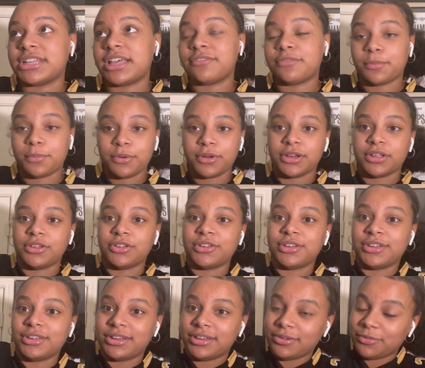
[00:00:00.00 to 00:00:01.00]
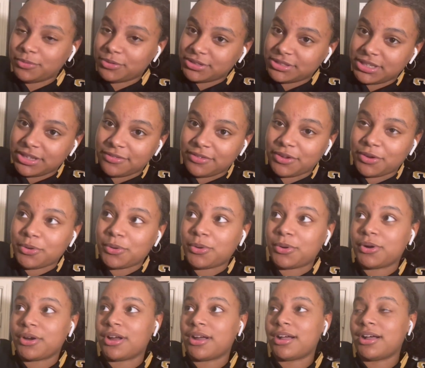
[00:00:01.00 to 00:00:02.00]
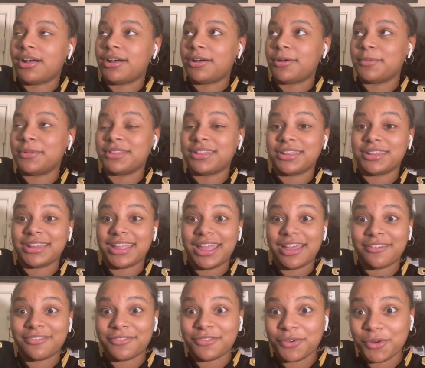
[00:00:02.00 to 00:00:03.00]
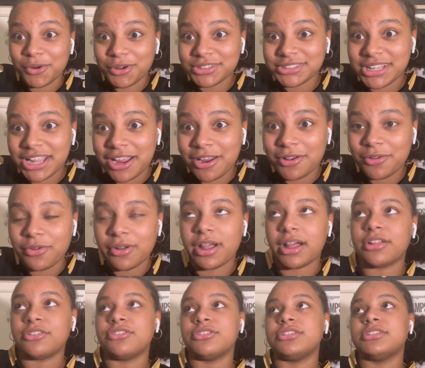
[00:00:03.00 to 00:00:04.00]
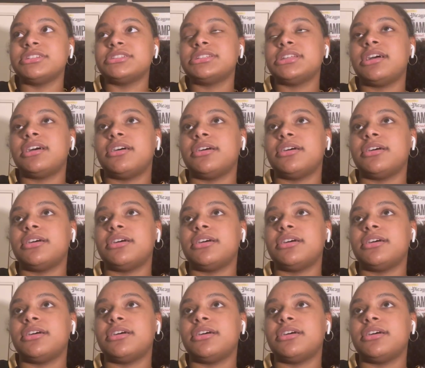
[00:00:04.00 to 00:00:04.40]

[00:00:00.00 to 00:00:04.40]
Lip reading: have a pretty good receiving core, and then they have, of course, Aaron Rodgers.